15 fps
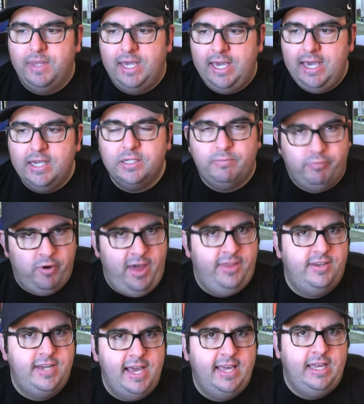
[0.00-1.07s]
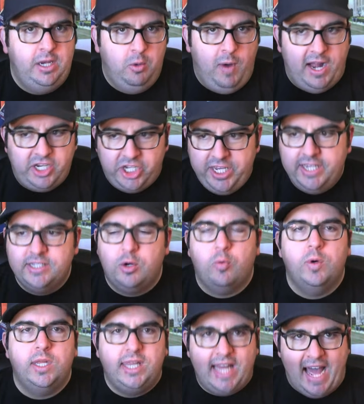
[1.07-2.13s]
He is breathtaking to watch. He is
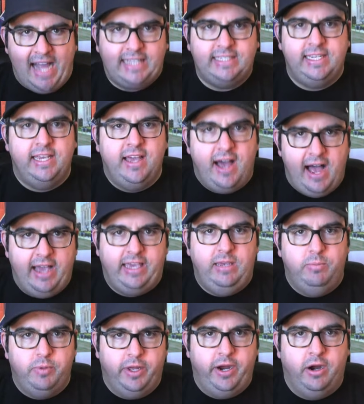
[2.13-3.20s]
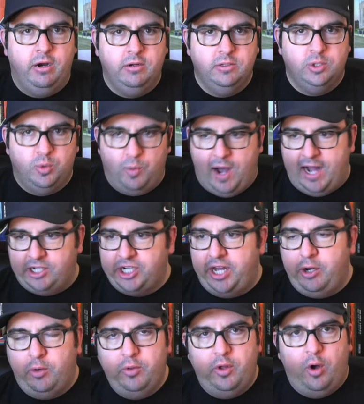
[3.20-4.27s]
a relaxing hockey player to watch.
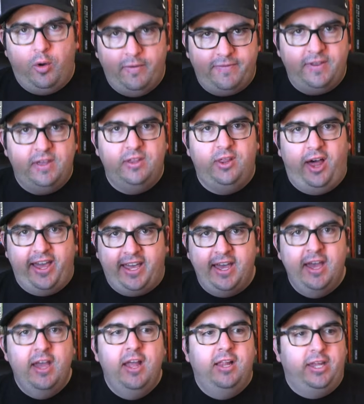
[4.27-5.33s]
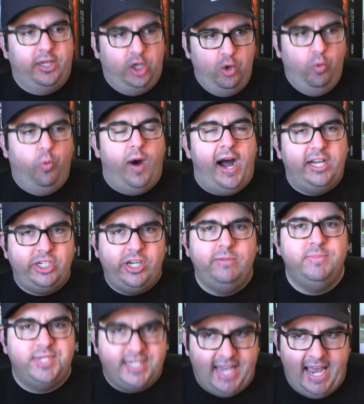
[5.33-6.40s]
I don't know if he like you watch
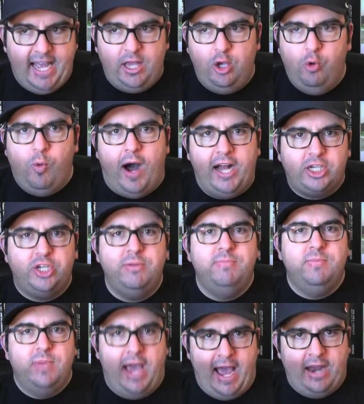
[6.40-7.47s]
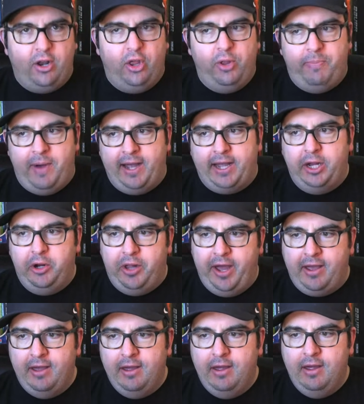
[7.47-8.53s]
him skate, you watch him handle the puck, and you're
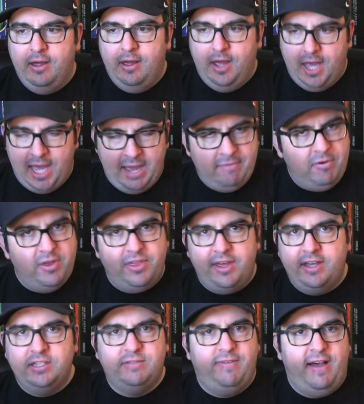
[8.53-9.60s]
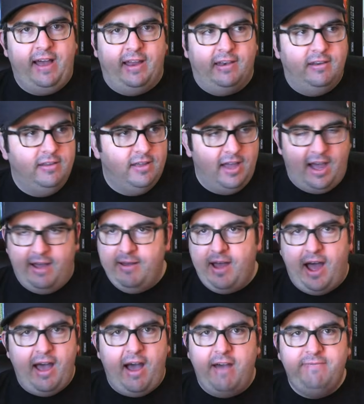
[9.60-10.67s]
like, everything is fine.
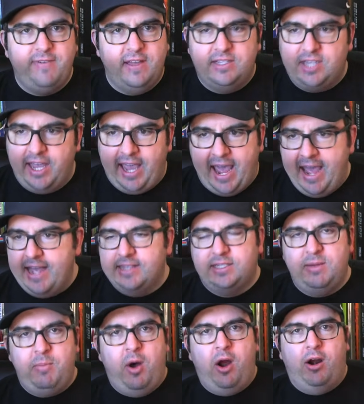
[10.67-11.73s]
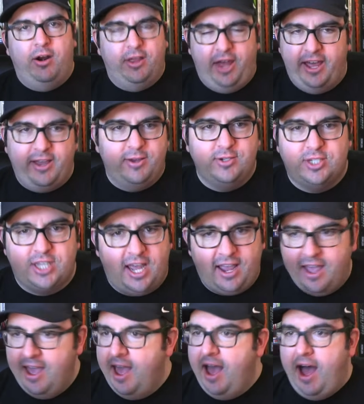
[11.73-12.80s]
It's like ASMR. Like, you're just
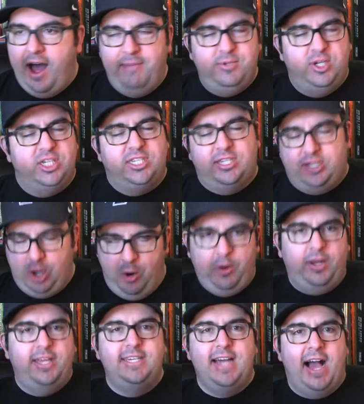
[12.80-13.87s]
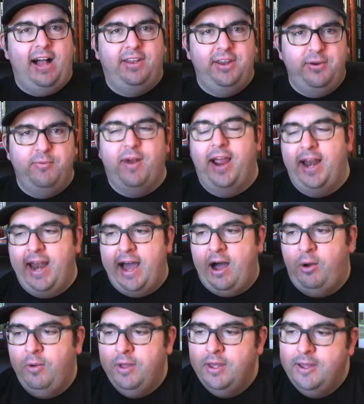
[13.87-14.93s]
like, I'm just totally dialed in right
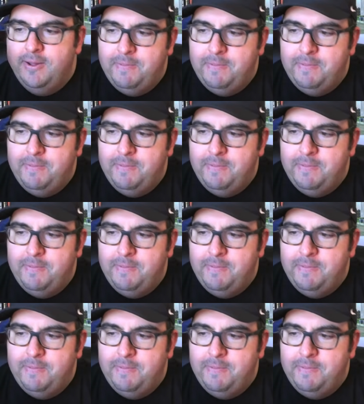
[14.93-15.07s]
now.